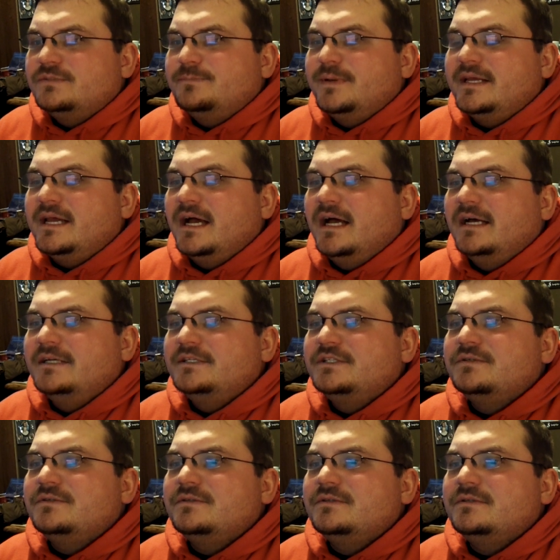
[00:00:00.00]

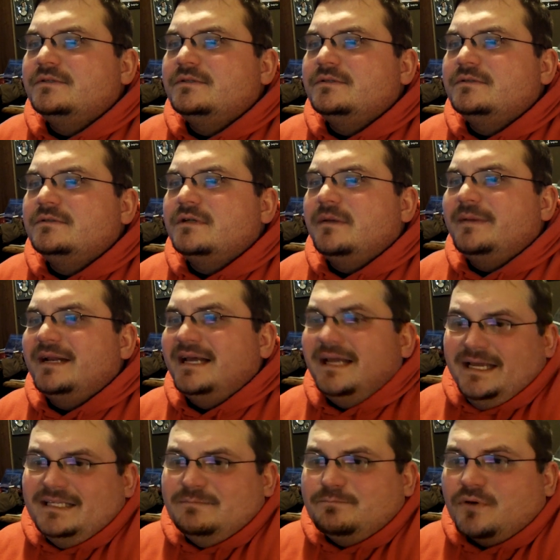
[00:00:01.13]
because I mean,
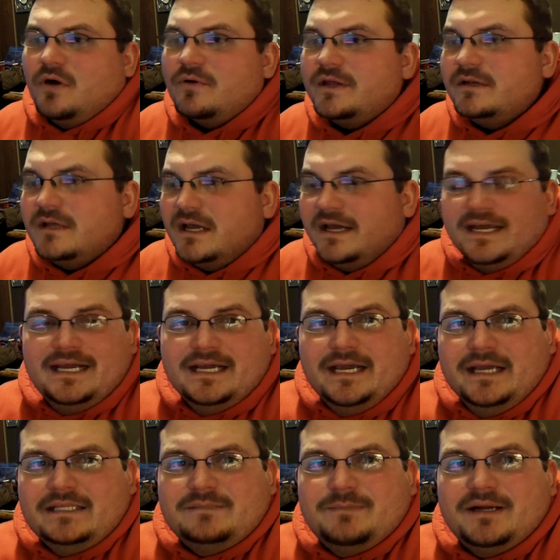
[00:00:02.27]
it's broken.
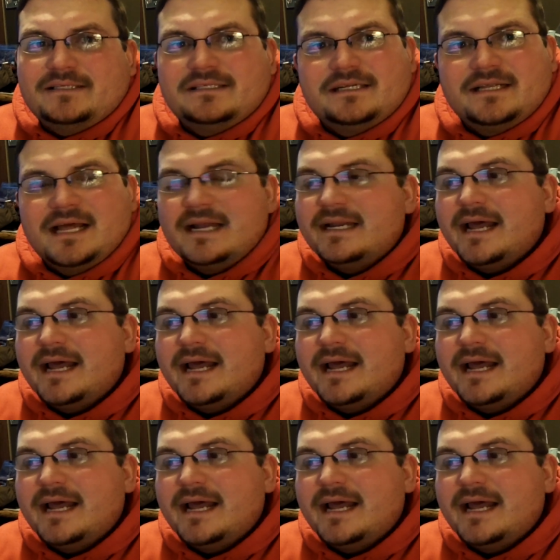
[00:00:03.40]
It's busted in that